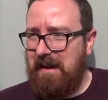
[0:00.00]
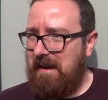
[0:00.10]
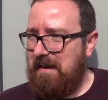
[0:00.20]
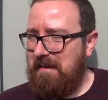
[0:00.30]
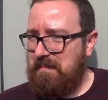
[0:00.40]

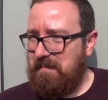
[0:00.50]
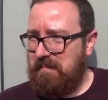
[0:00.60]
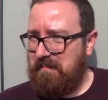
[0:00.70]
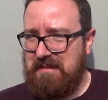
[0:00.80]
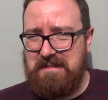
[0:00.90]
Um,
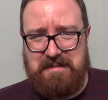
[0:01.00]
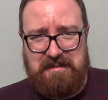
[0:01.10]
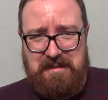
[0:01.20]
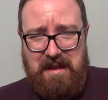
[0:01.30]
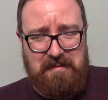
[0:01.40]

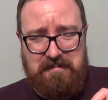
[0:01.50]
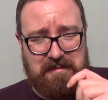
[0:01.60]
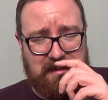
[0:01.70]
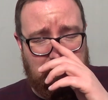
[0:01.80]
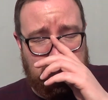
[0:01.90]
so yeah,
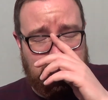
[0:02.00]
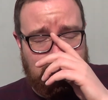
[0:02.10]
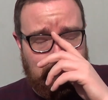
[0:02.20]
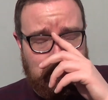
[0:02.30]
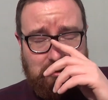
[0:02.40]
it,
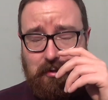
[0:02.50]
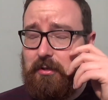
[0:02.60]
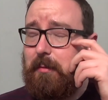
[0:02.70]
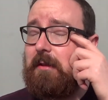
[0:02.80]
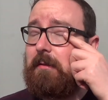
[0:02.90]
it was a good
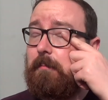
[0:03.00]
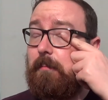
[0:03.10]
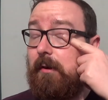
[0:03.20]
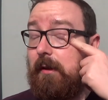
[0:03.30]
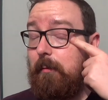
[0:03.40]
job I didn't
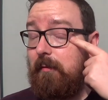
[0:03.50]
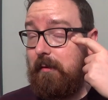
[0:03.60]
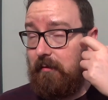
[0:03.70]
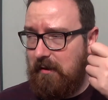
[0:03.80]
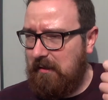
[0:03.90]
bring it with
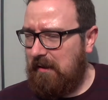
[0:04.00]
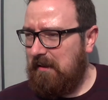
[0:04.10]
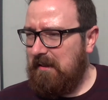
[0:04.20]
me really,